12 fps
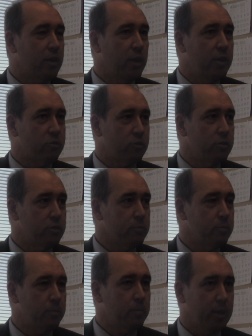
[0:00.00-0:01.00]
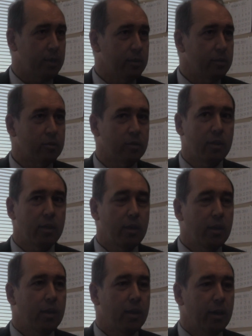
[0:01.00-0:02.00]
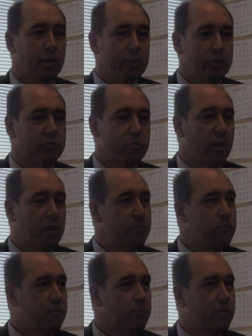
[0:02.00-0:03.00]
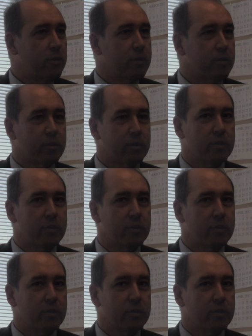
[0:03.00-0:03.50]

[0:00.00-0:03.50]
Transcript: and solar panels to drive their